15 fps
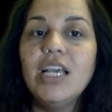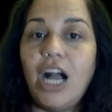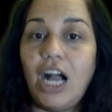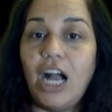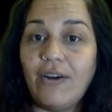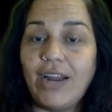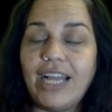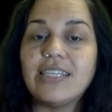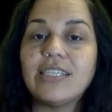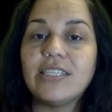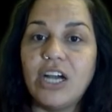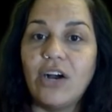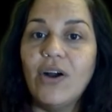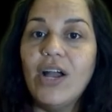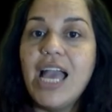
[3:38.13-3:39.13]
right,
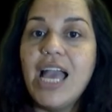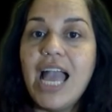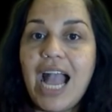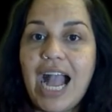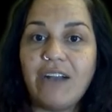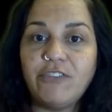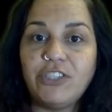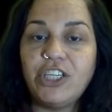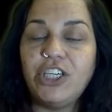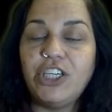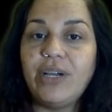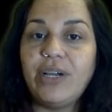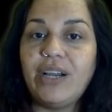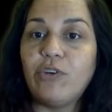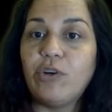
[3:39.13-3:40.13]
so after
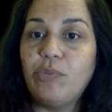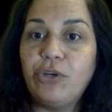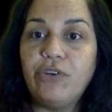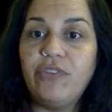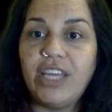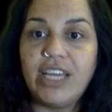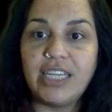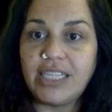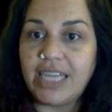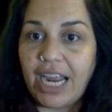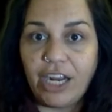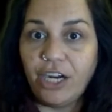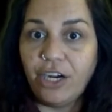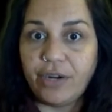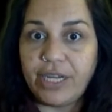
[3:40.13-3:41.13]
you have removed the
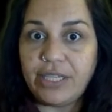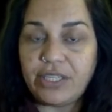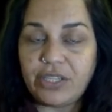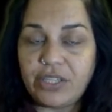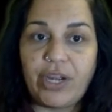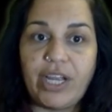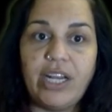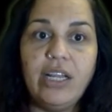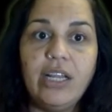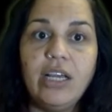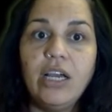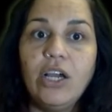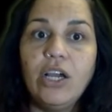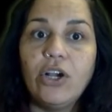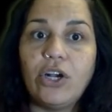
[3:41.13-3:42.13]
entire green screen,
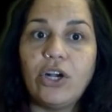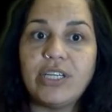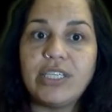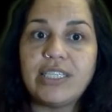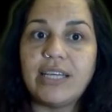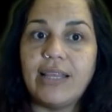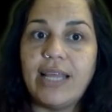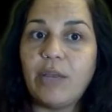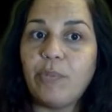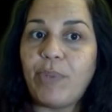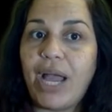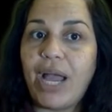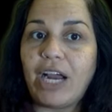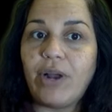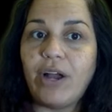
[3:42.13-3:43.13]
go to Select
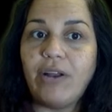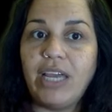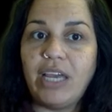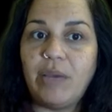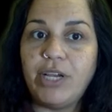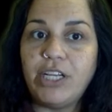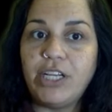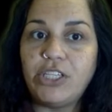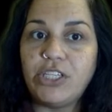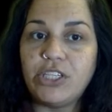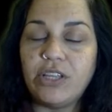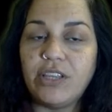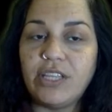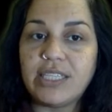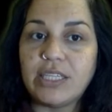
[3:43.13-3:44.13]
Background Image
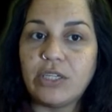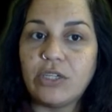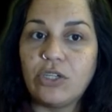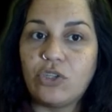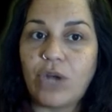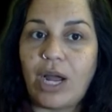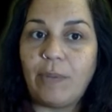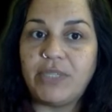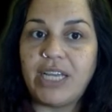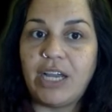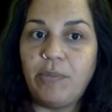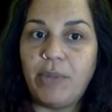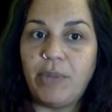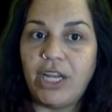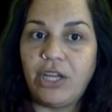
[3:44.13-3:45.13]
in this little
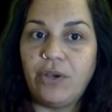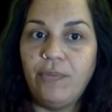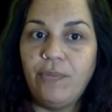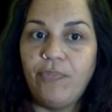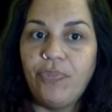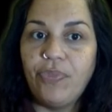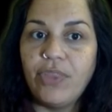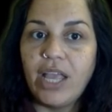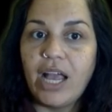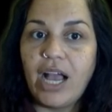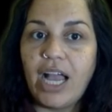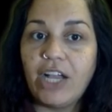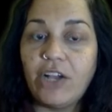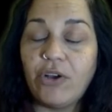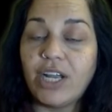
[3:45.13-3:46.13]
drop-down menu.
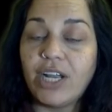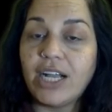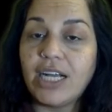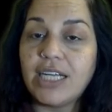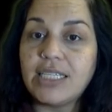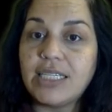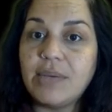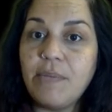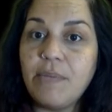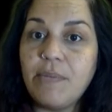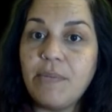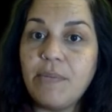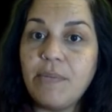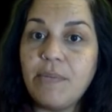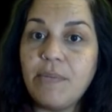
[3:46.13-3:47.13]
I go to Custom
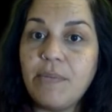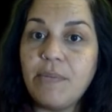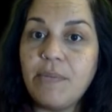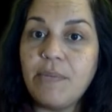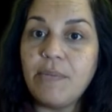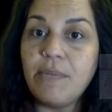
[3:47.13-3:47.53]
Background.